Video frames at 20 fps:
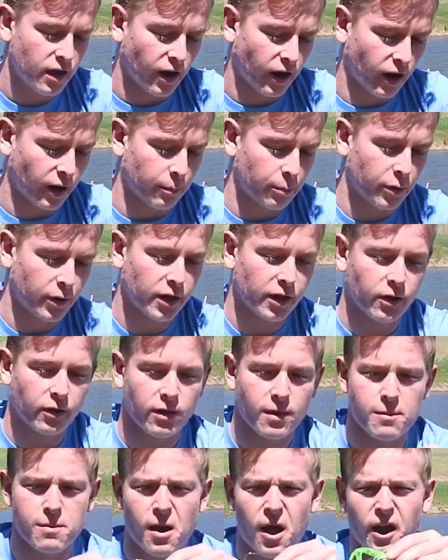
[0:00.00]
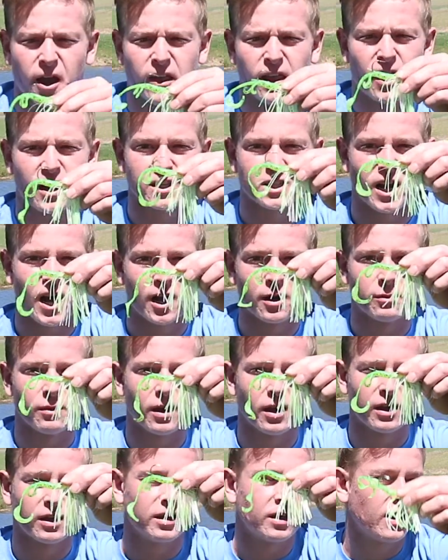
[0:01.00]
and I'm putting it on the back of that
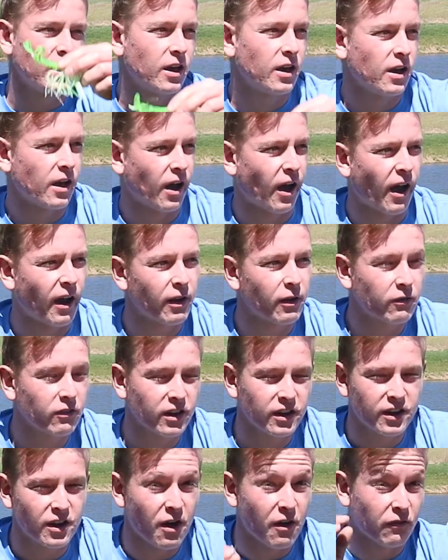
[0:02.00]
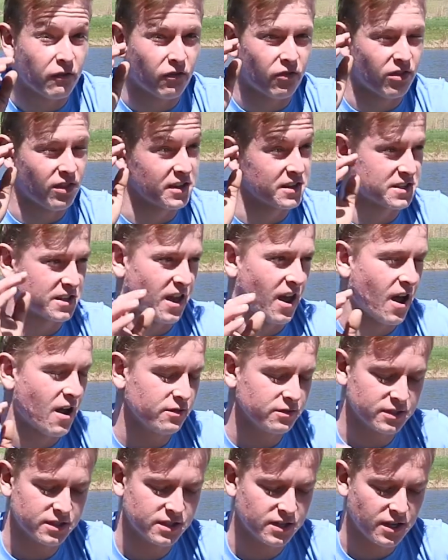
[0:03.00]
chatterbait. I don't really know if this
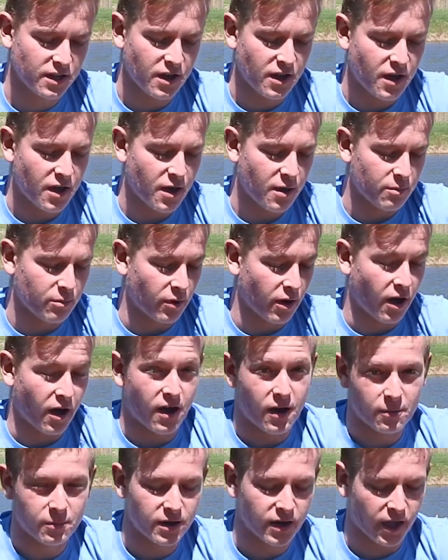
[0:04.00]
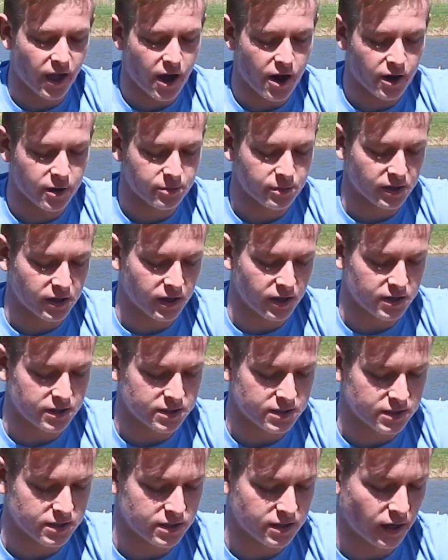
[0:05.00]
counts, but I'm gonna count it
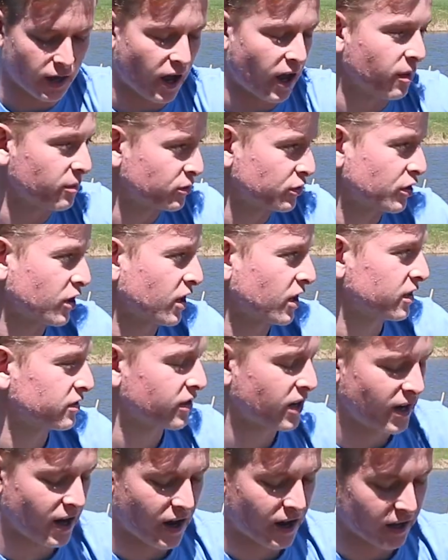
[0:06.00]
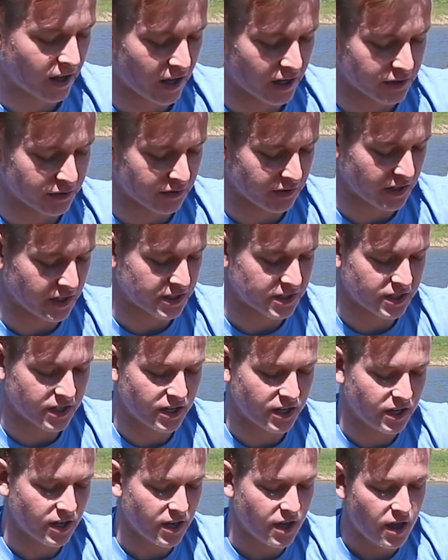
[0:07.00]
because I'm struggling right now to catch a fish.
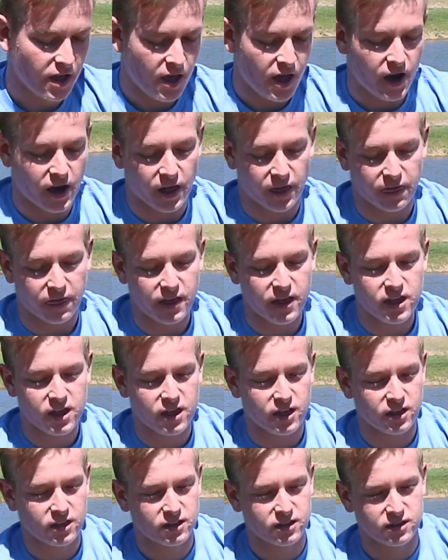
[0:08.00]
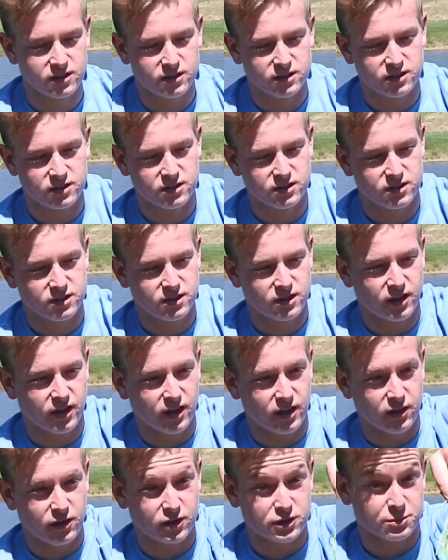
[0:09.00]
And I think
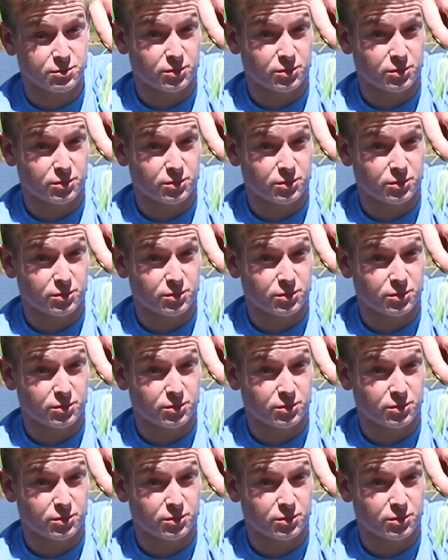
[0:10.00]
it looks